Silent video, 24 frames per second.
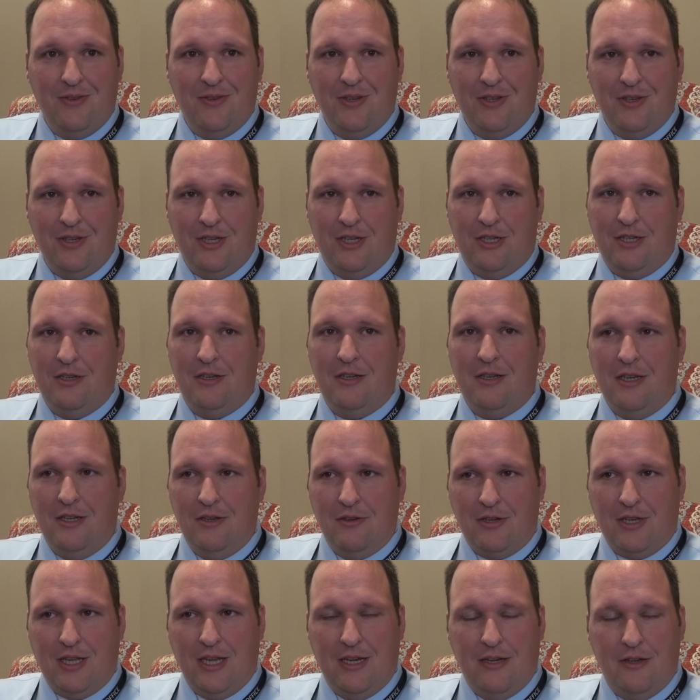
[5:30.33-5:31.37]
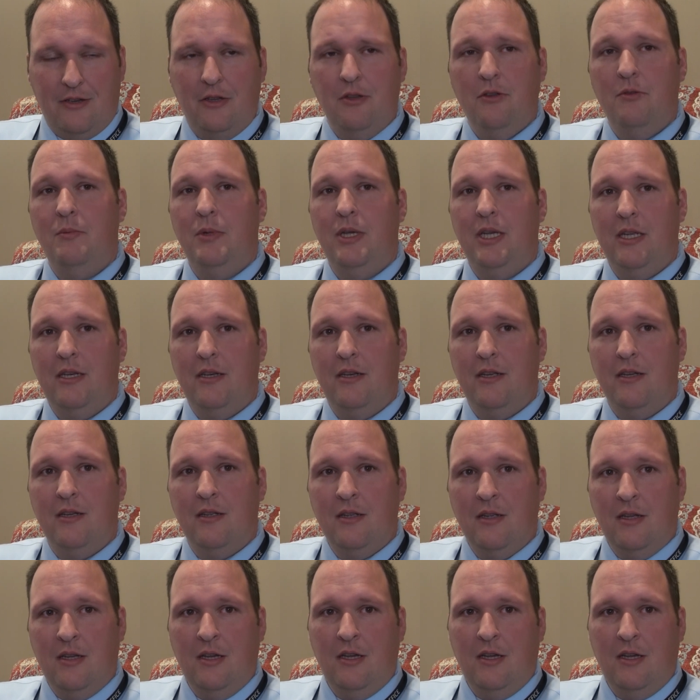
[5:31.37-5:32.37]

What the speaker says: And she, you know, kind of tuned me into